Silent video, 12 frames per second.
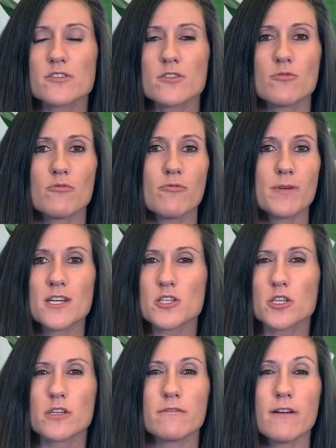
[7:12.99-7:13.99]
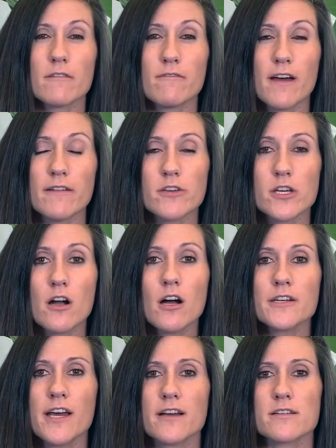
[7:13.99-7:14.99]
So potentially you found five key
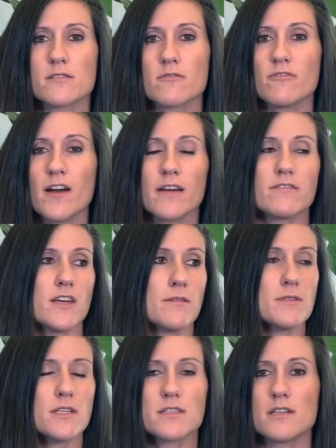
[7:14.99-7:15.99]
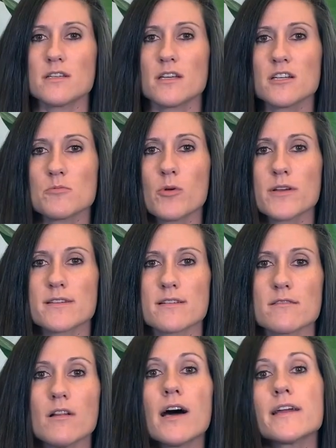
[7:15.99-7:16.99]
contacts, so five times sixteen touch points,
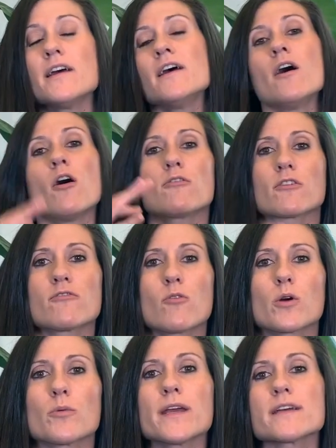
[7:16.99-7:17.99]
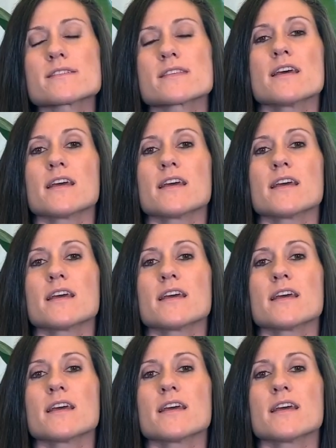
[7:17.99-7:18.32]
that's a lot, over four weeks.